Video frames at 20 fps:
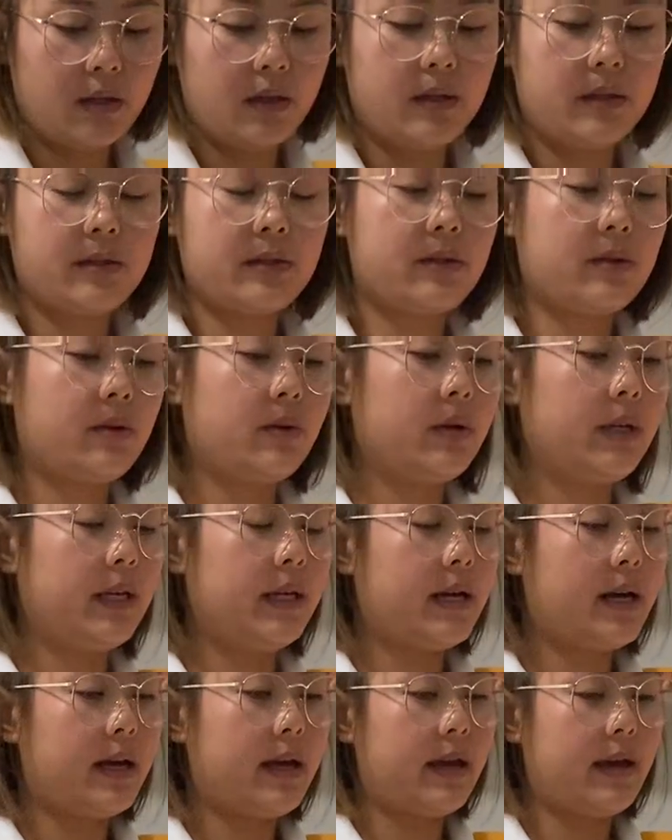So
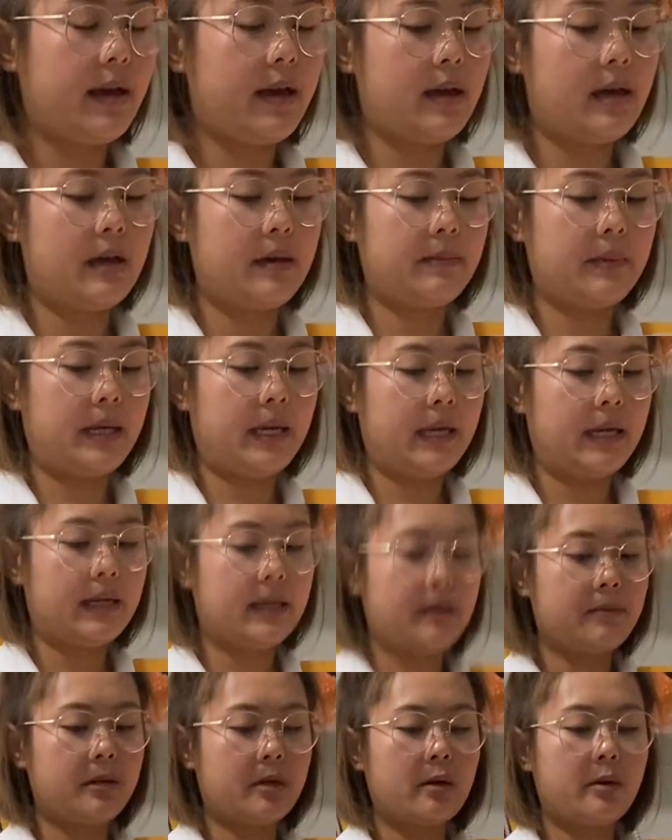here I have
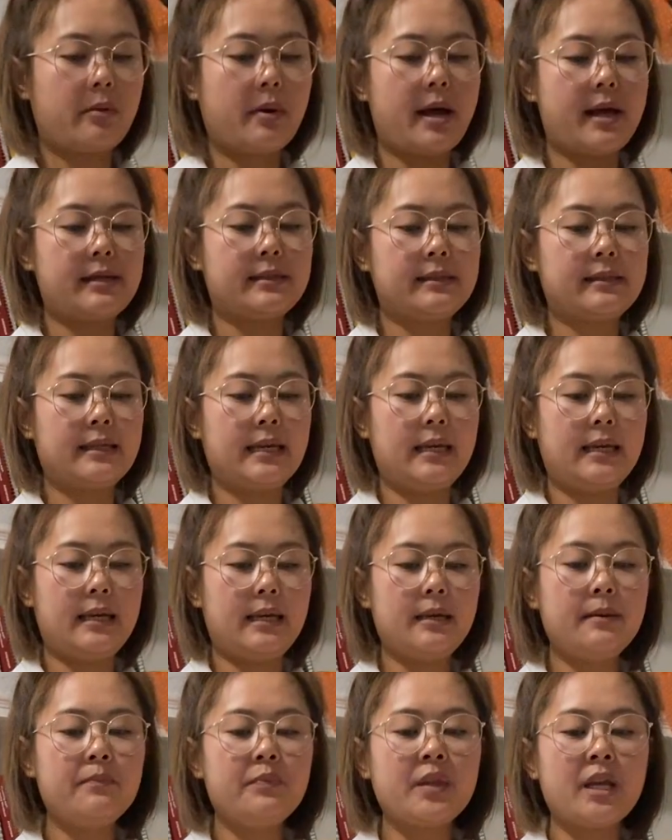
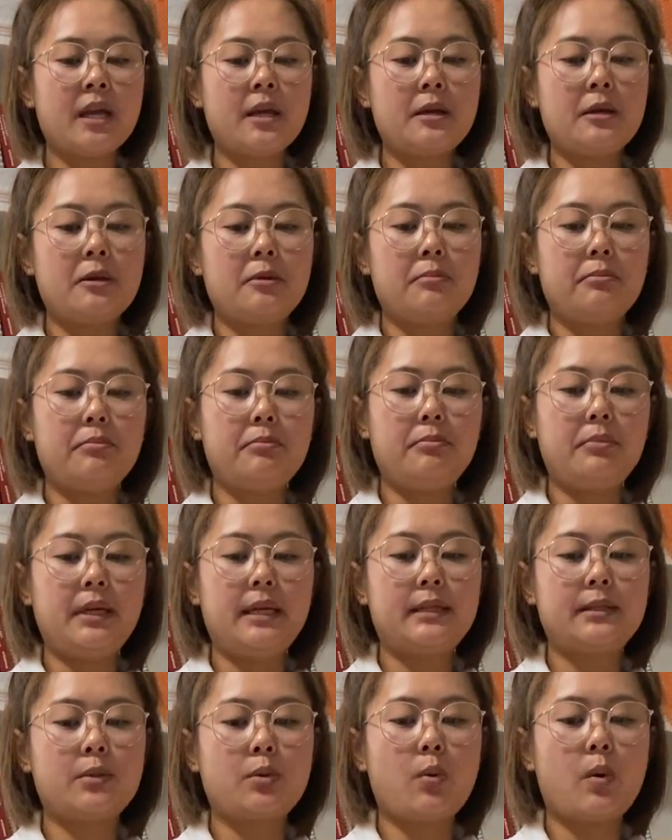Anapawaski
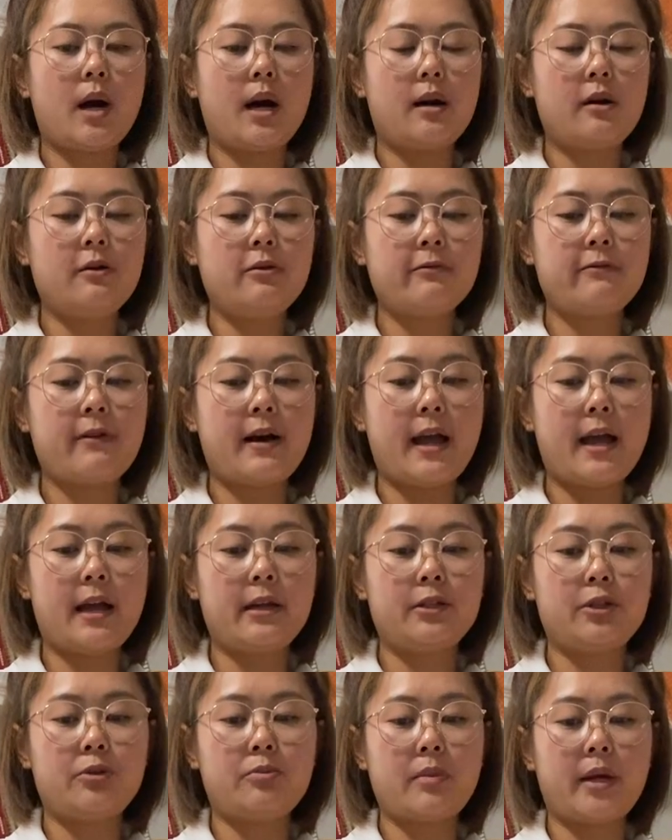B12
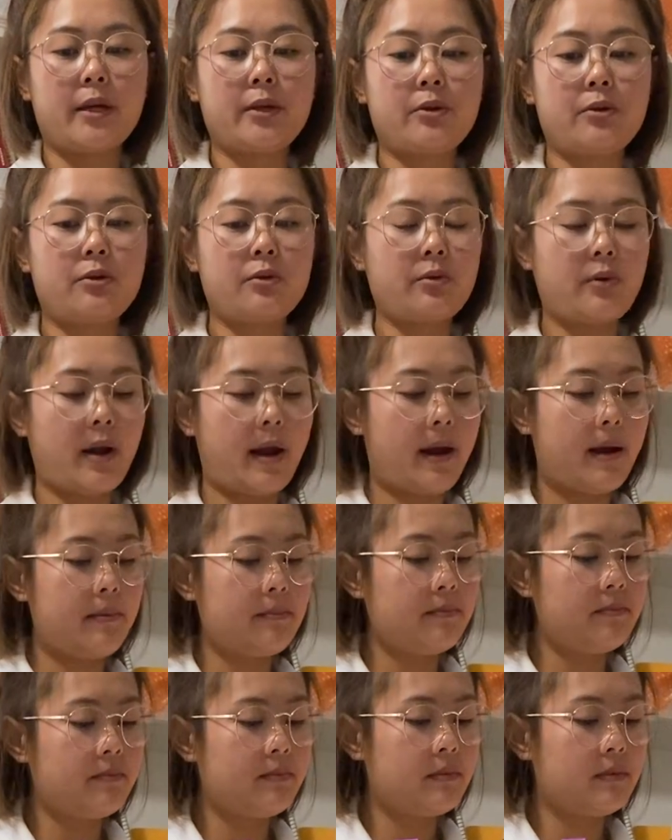500 microgram
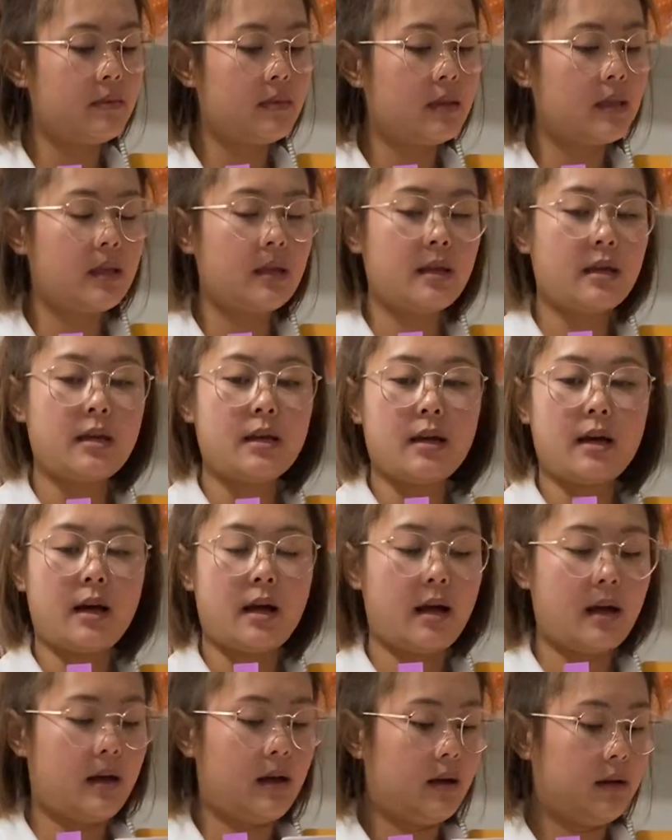
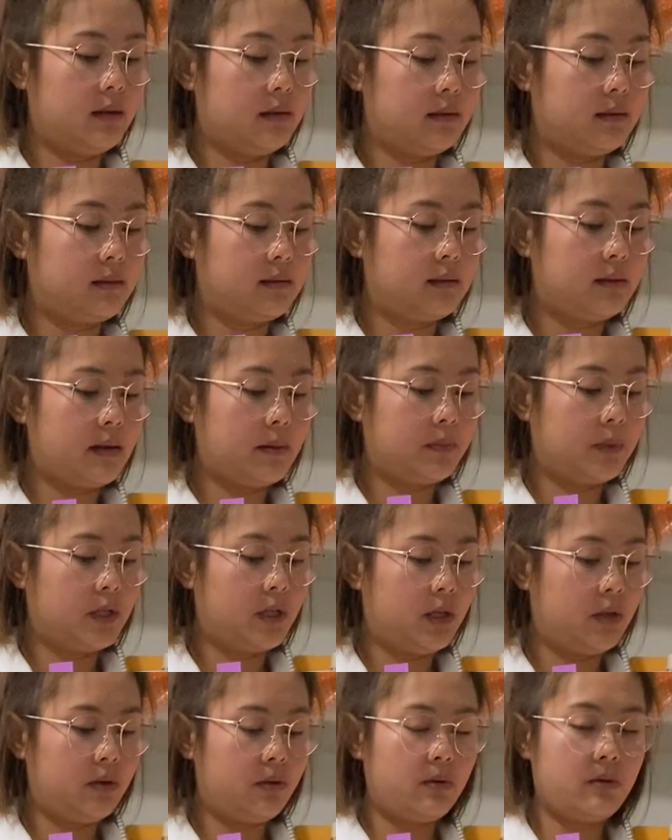
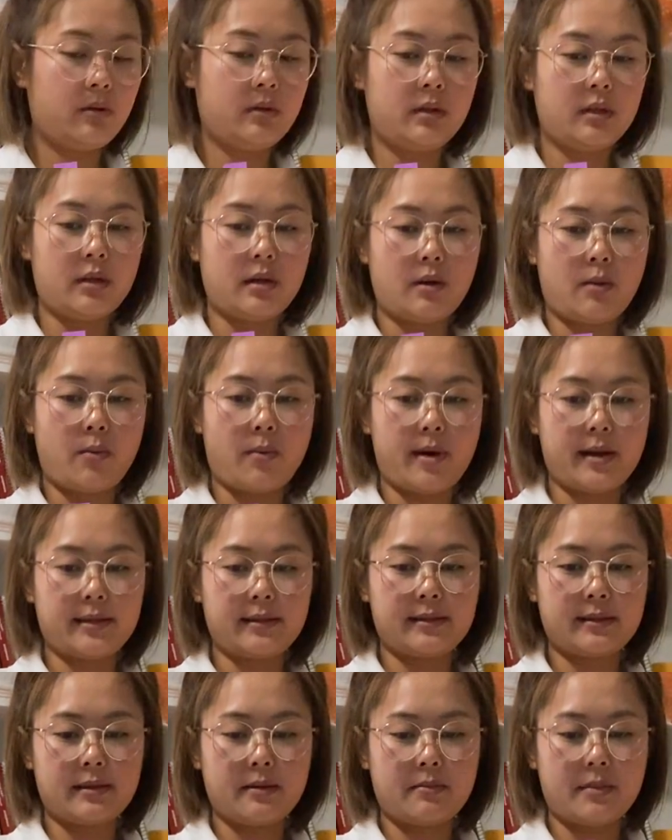sub-Q
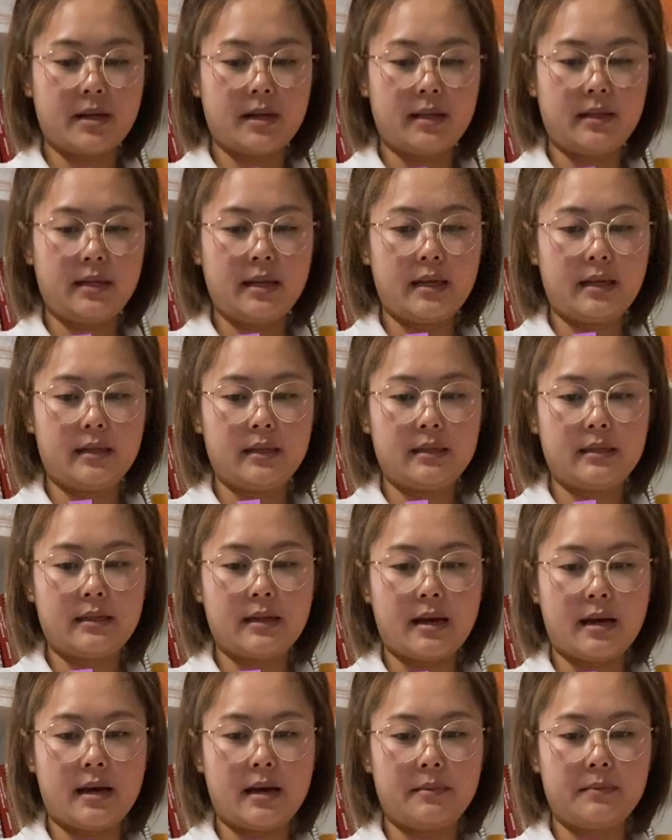once a month, and the
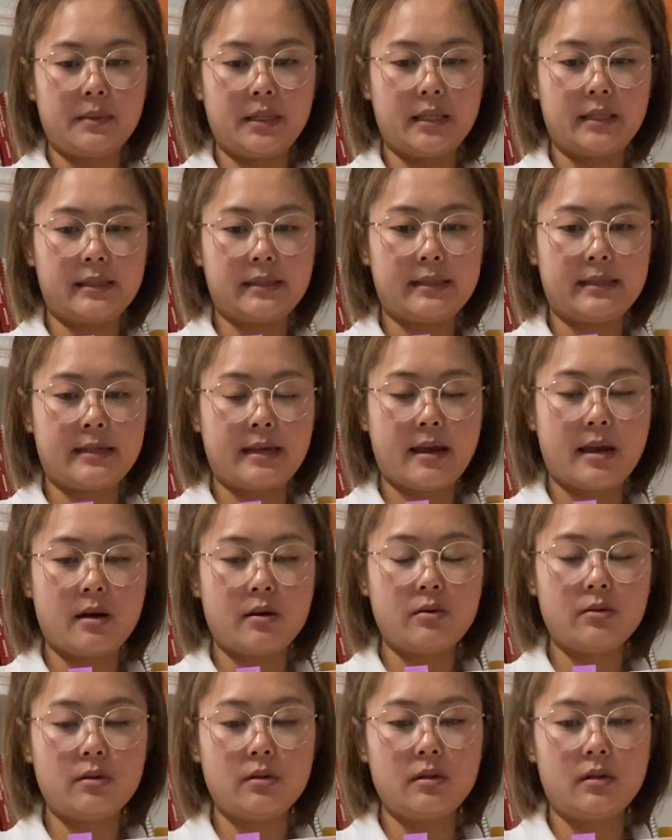time is now,